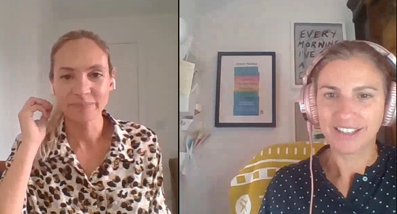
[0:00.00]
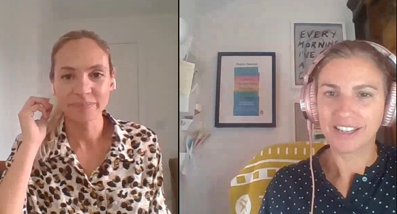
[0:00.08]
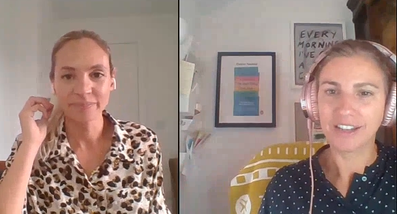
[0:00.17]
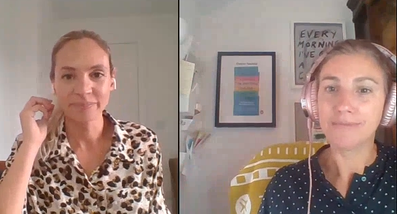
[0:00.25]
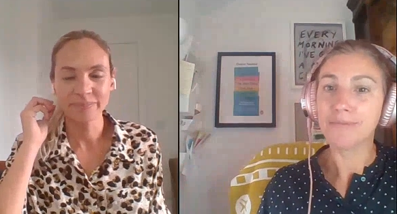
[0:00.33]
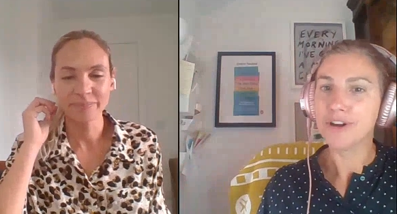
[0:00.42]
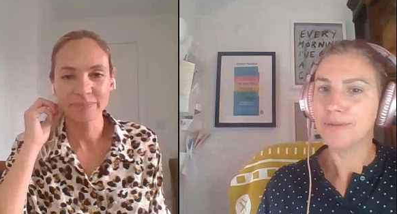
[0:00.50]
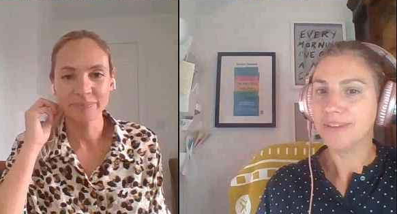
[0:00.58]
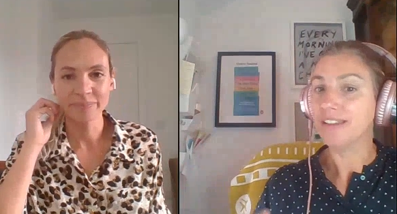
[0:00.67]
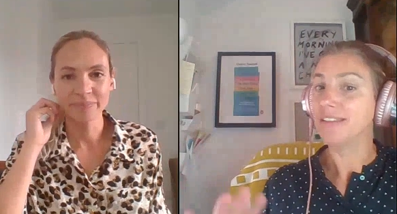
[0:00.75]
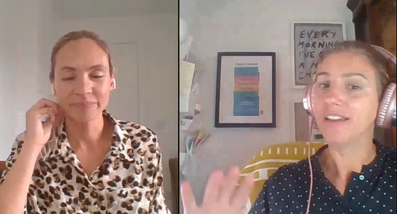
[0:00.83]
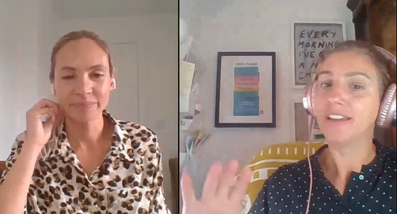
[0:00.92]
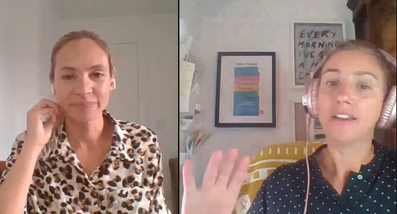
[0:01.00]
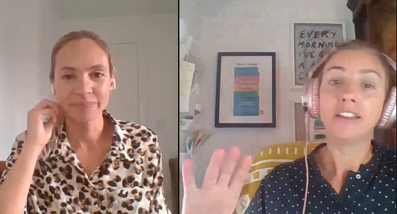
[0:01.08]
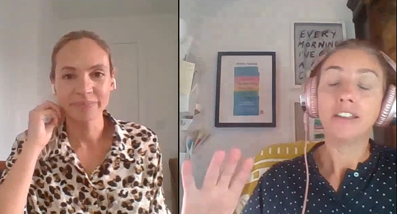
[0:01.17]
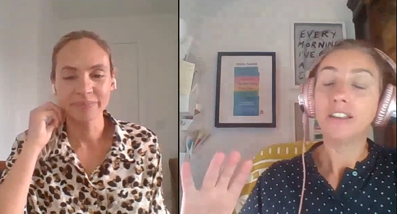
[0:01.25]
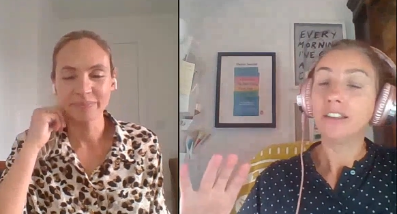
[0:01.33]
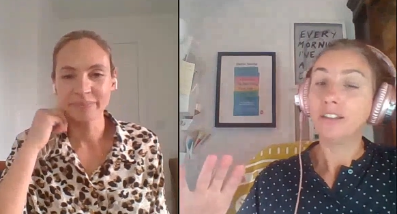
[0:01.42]
Speaker 1: to the moment that
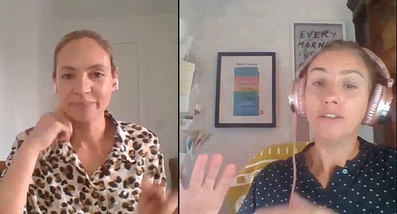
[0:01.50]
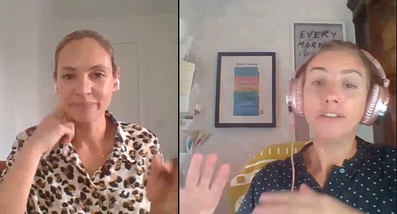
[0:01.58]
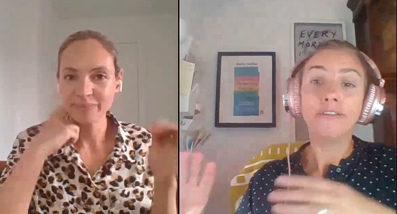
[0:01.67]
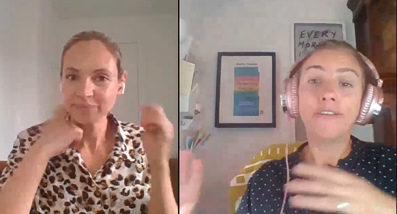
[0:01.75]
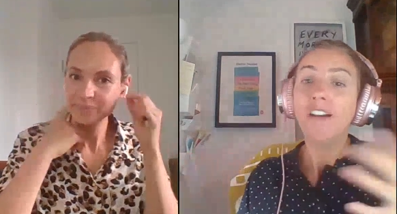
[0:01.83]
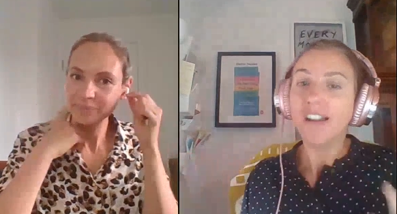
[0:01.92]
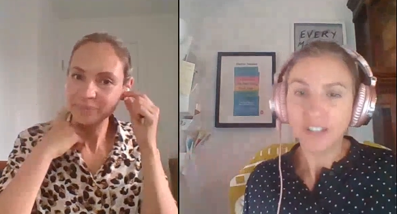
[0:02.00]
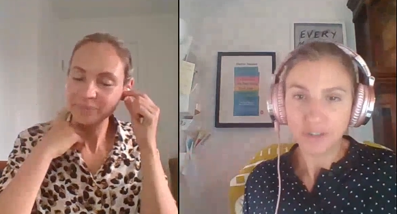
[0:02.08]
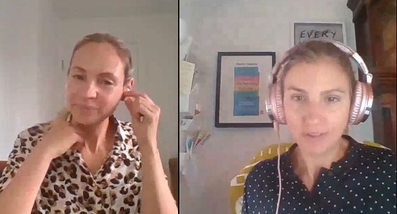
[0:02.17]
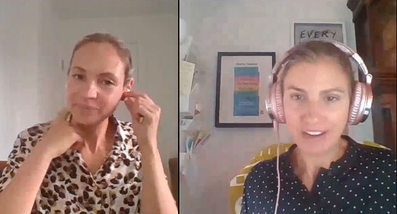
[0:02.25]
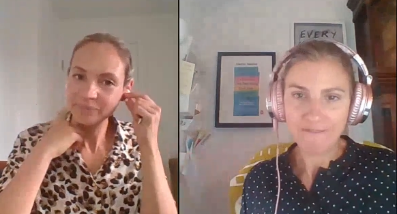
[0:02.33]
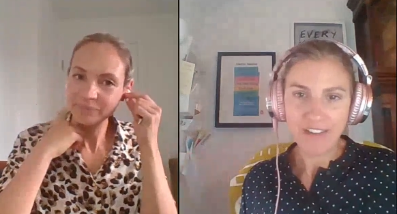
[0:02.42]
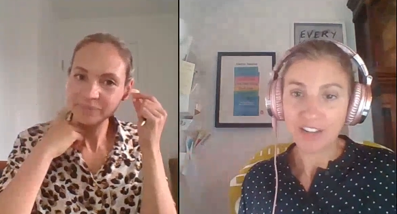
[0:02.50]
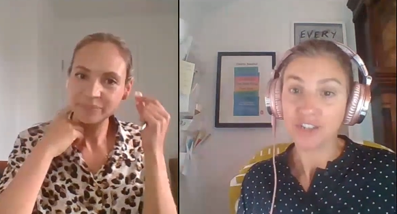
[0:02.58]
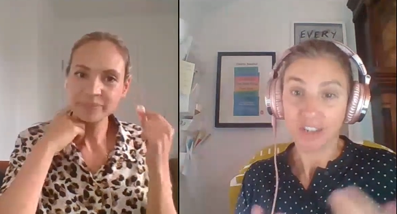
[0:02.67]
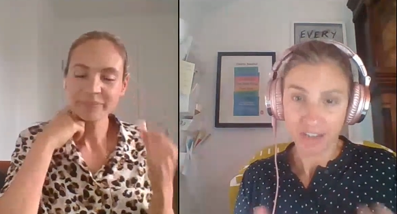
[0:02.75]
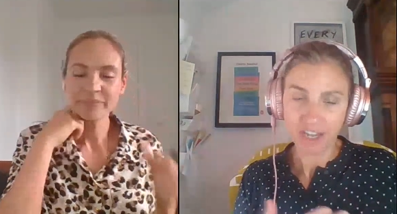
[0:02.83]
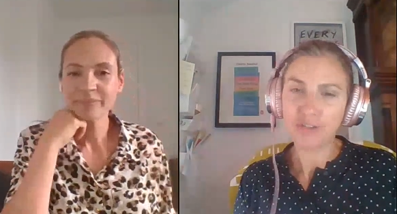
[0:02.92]
your first
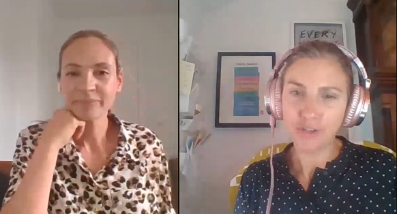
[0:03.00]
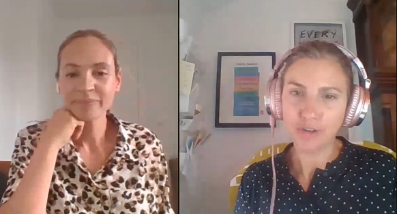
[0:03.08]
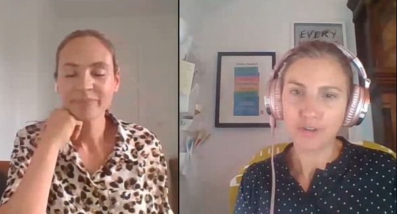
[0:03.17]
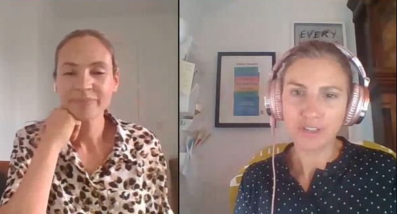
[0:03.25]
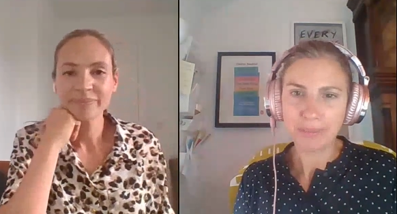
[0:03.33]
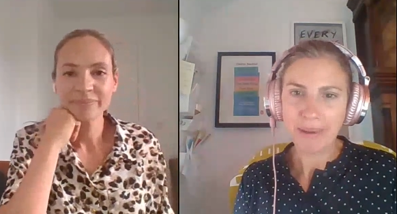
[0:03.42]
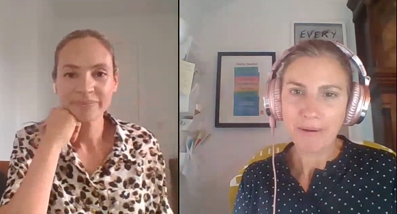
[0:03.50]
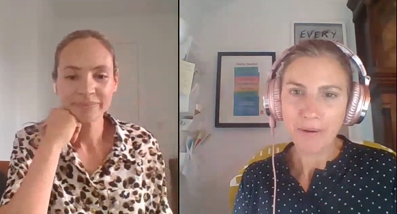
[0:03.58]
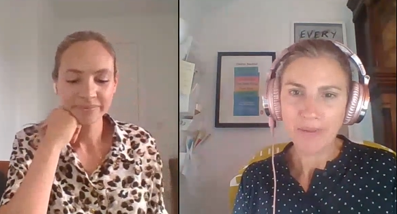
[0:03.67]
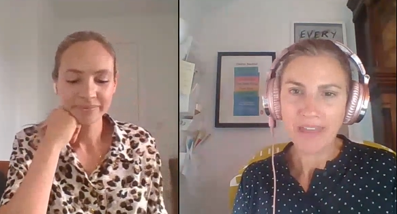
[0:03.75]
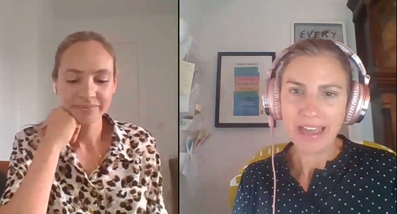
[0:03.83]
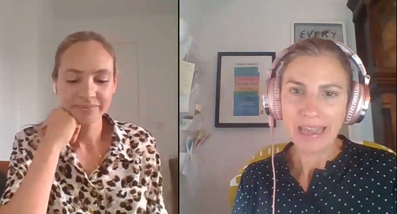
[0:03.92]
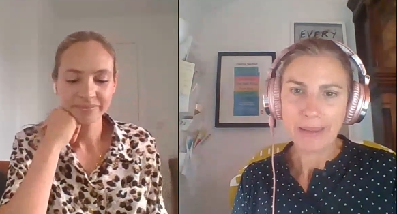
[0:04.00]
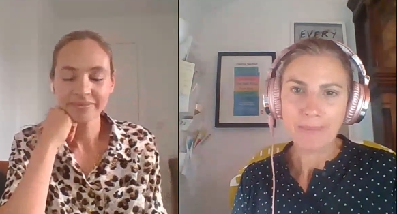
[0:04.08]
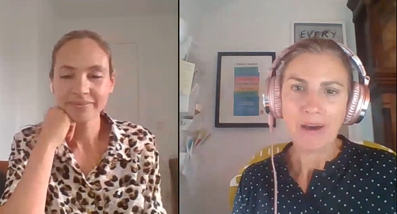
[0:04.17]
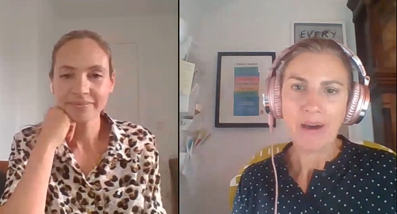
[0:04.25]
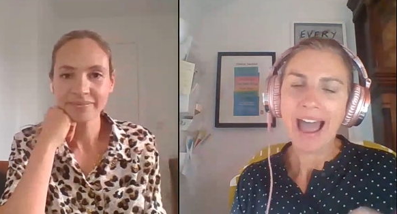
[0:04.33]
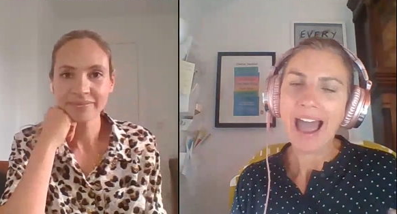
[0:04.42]
reinvention that you talked about on that
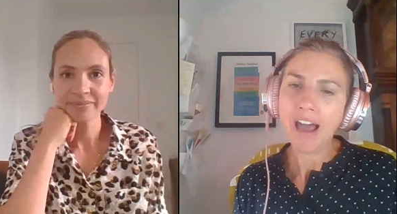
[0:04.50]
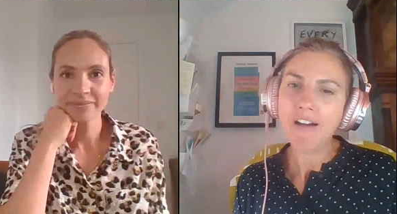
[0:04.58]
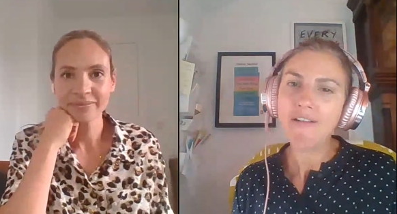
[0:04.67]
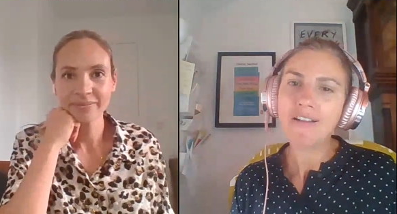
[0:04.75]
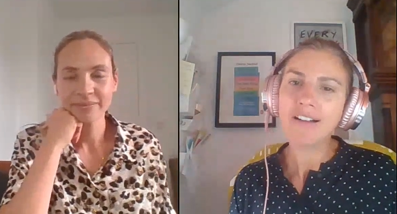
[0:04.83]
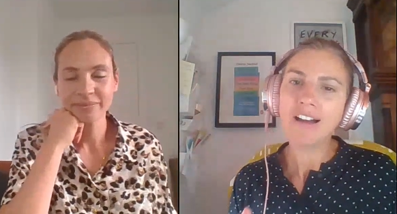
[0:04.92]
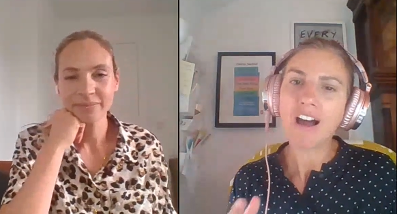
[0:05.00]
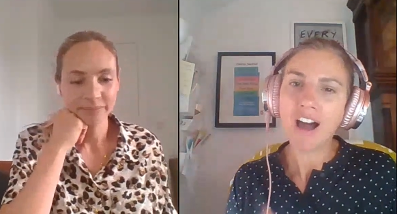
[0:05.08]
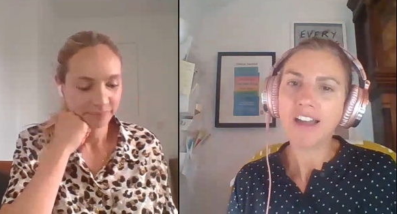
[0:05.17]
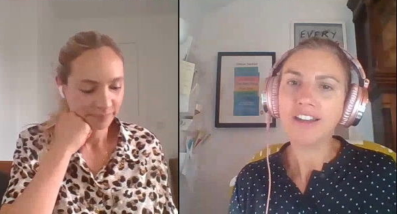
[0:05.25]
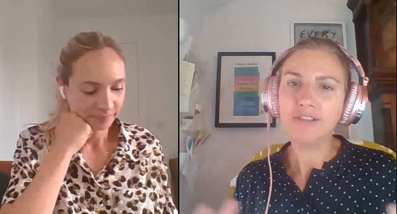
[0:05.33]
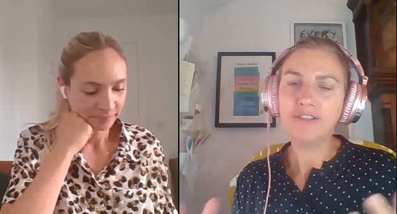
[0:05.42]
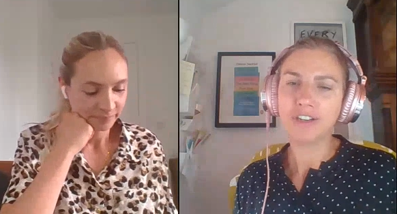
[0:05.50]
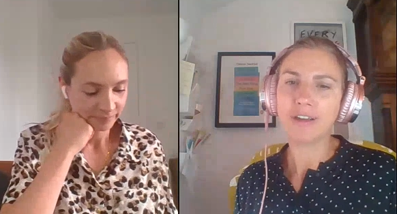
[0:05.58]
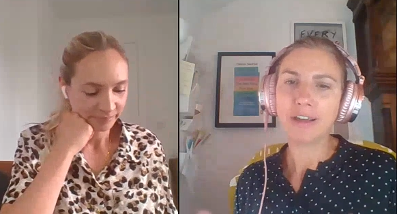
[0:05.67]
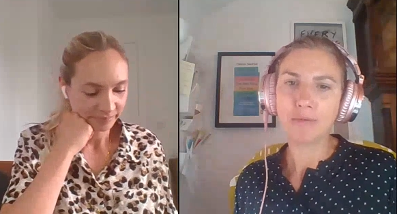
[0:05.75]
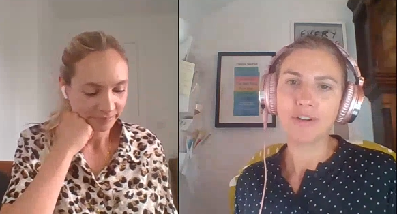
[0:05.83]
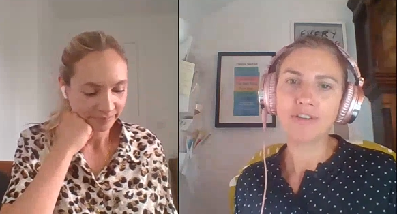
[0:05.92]
email. How are you
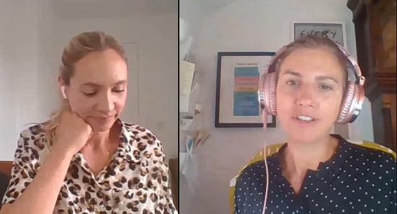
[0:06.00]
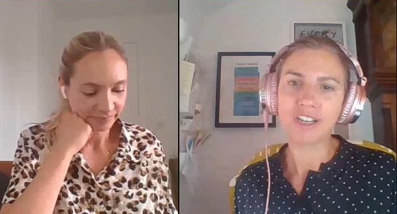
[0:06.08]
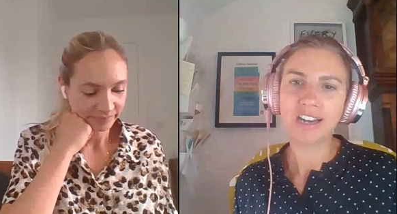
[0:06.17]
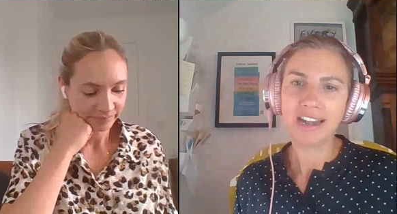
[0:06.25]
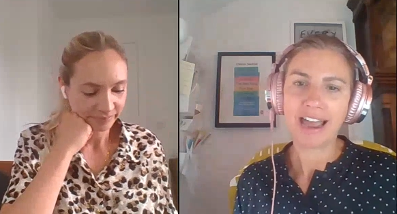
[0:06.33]
doing what you're doing